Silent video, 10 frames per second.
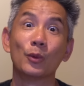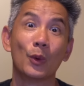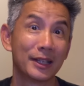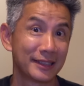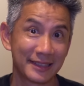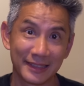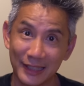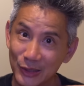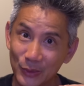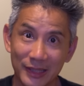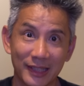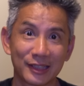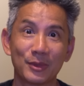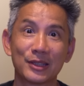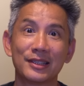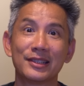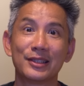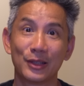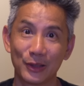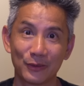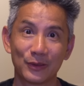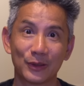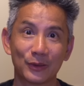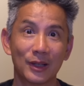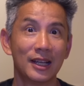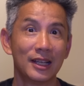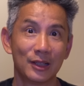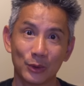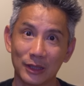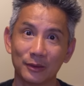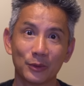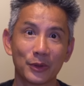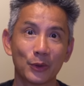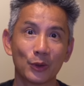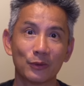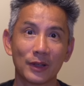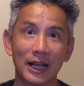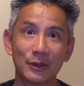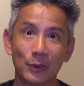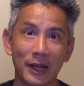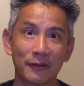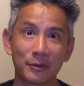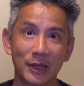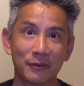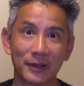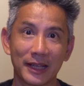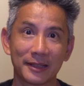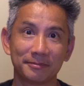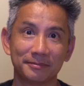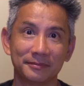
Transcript: want to send you a text message to your phone. Well, with Google Fi, you won't have to pay for that.